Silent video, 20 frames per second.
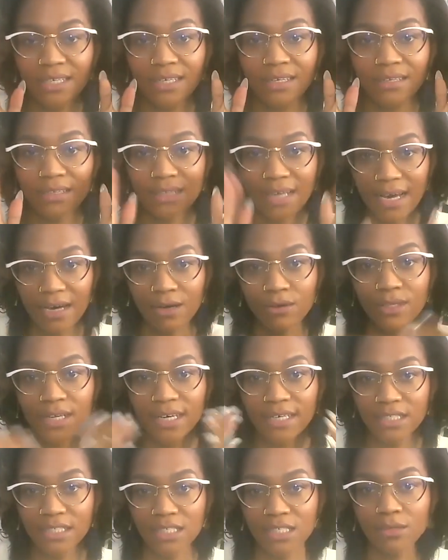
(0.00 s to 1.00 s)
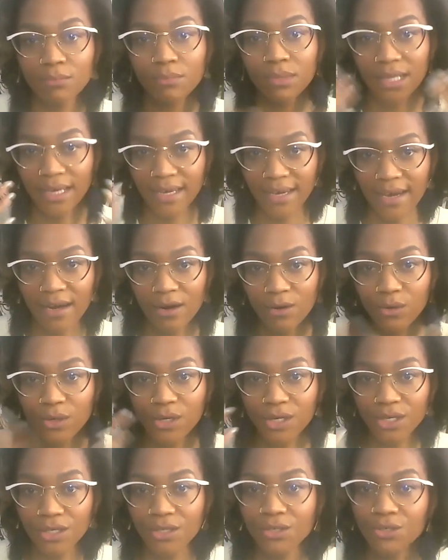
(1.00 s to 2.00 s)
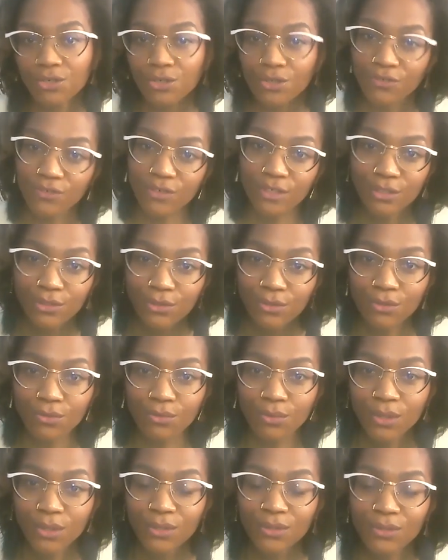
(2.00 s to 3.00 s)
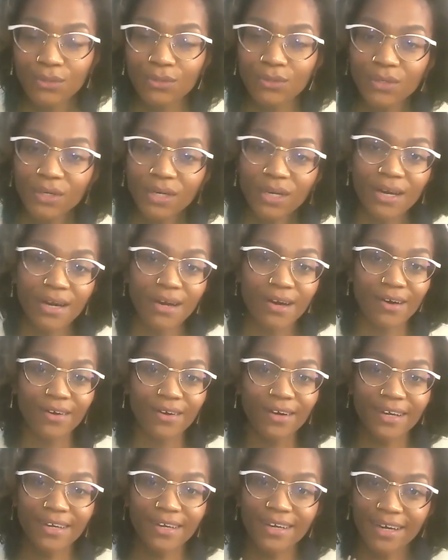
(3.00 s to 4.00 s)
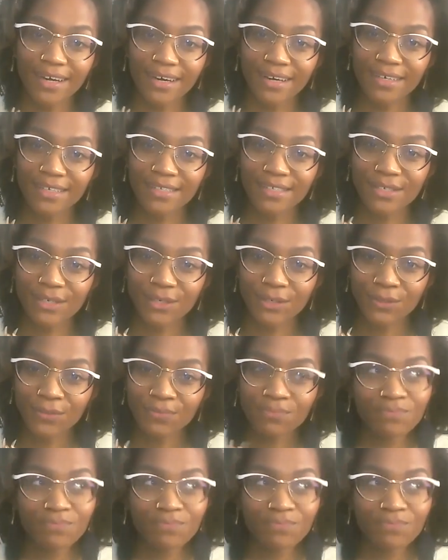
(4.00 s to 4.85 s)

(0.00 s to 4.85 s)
and allow that to play out in your physical world. Okay, guys, so